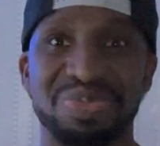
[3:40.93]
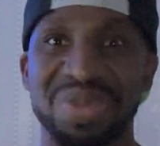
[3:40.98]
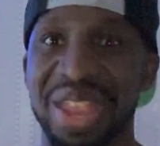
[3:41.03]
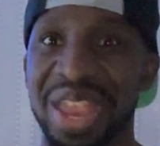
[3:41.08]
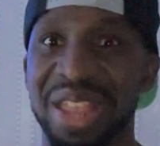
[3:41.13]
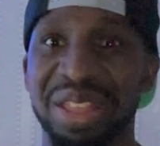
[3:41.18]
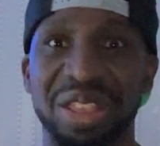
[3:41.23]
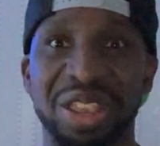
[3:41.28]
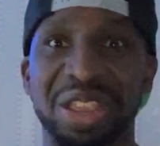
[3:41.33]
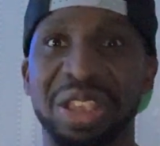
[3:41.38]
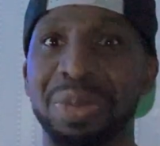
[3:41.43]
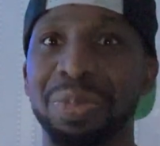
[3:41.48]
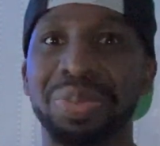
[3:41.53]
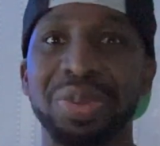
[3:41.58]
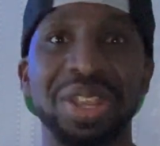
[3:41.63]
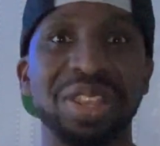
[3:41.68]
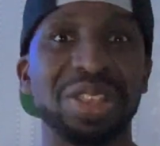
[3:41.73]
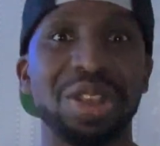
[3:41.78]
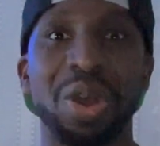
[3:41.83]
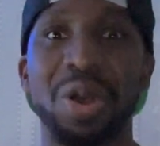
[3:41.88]
and
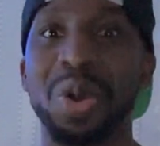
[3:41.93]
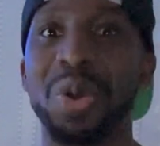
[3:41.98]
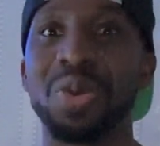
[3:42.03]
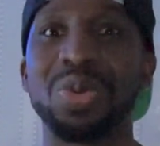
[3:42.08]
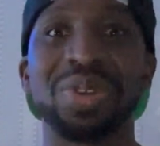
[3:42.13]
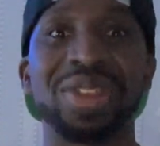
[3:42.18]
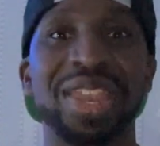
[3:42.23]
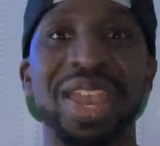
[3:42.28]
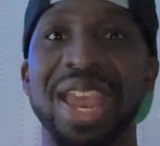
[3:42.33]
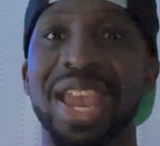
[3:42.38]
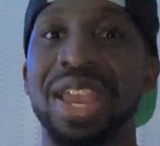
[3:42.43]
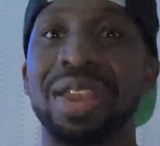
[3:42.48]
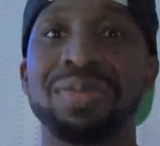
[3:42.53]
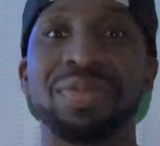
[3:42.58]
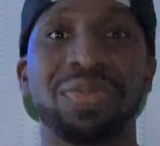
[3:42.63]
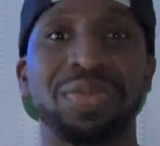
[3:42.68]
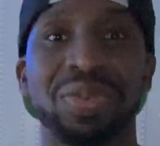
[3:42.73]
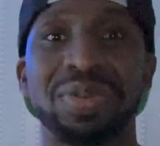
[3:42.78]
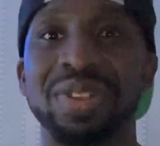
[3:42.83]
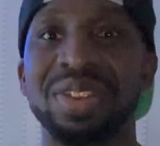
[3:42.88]
complete the whole game
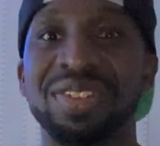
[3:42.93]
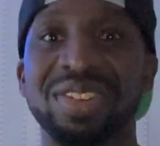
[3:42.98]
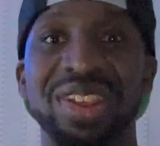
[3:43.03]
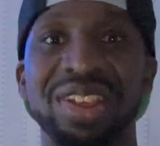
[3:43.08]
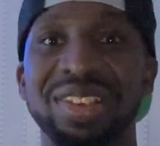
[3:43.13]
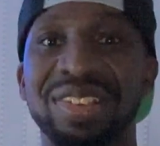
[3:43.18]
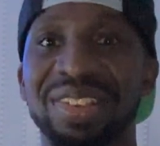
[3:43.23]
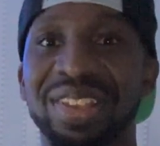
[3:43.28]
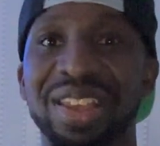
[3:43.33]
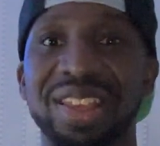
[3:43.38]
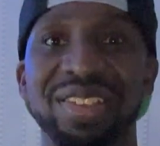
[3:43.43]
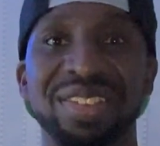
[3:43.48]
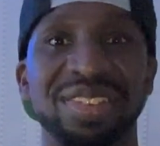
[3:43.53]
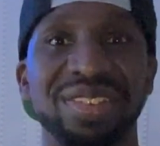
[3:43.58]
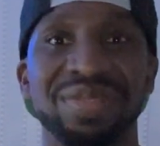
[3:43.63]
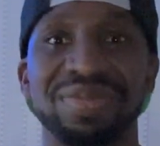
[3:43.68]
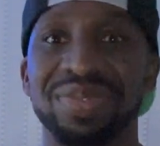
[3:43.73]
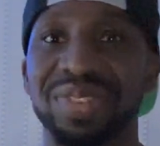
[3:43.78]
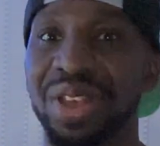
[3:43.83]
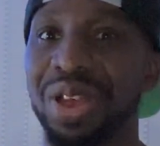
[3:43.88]
from Genesis,
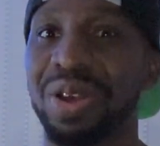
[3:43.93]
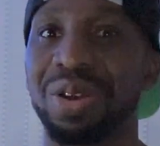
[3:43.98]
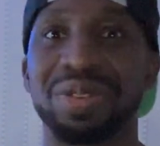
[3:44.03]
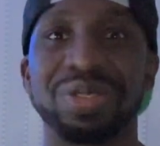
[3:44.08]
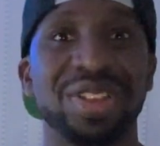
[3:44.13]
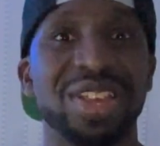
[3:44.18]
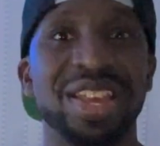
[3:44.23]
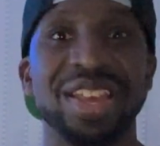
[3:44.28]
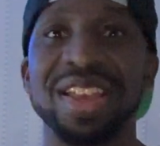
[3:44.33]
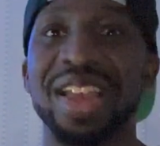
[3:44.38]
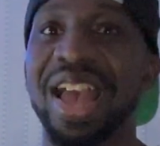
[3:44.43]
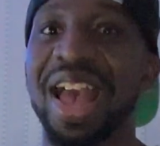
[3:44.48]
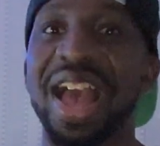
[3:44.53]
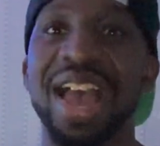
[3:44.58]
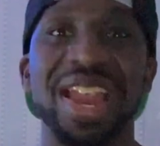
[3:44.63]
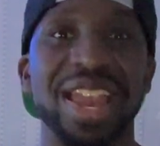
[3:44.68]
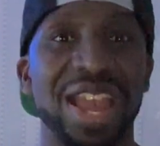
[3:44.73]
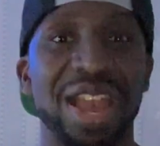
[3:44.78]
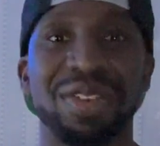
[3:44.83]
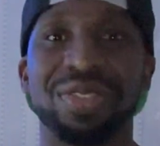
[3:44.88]
oh,
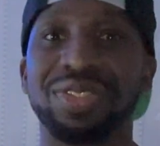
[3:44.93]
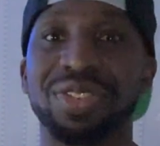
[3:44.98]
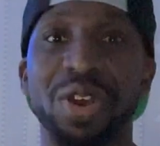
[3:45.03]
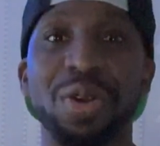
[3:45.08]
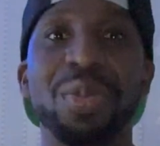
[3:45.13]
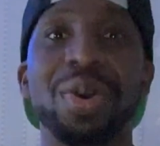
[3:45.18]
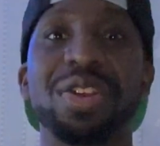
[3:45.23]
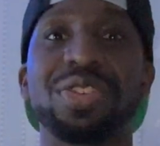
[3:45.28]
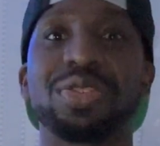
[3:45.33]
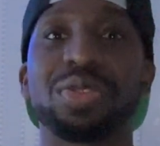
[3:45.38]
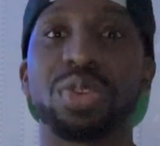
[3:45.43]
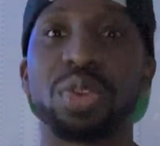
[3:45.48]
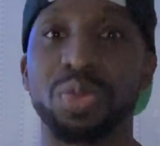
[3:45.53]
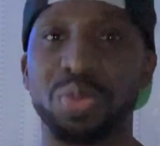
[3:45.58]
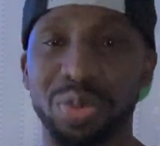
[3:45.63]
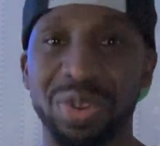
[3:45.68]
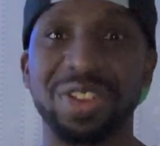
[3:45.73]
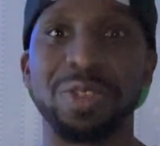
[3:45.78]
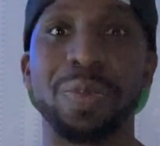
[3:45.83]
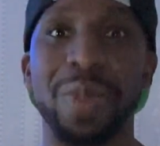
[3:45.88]
I have so much
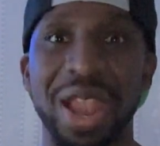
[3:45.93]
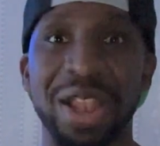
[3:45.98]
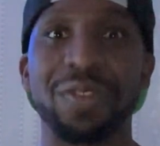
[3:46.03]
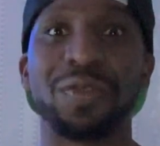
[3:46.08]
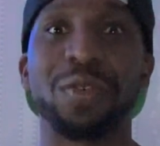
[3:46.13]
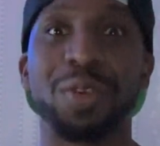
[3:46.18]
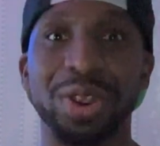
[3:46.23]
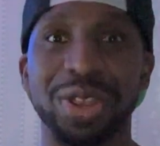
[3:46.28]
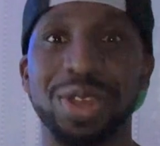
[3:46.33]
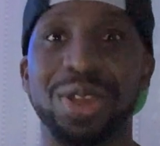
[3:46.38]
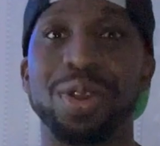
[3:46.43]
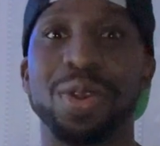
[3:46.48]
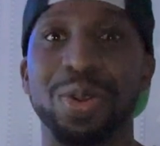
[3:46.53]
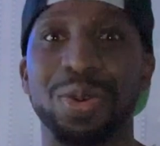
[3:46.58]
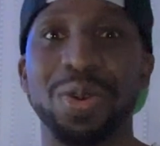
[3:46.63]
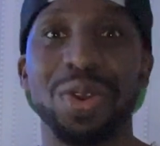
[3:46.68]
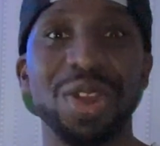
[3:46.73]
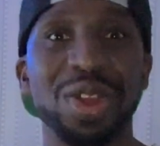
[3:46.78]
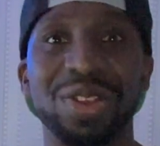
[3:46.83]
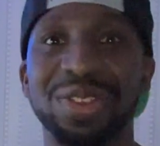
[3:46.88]
respect for
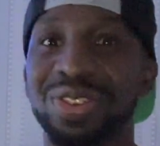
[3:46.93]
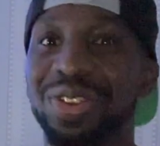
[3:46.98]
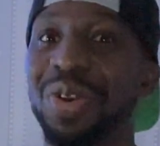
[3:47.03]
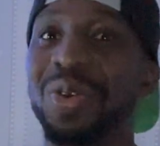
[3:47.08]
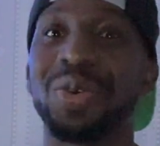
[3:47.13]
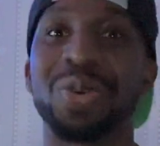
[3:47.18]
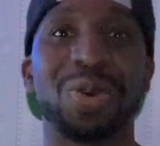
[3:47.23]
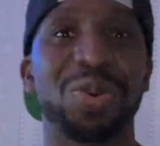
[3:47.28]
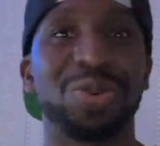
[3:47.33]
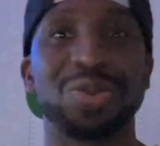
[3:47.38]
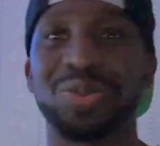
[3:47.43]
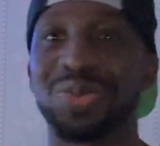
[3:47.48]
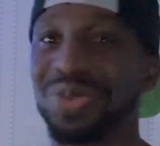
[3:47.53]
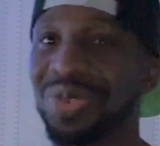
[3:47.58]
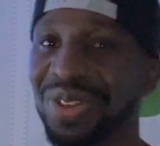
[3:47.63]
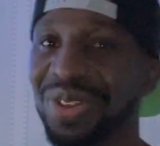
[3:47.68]
you. So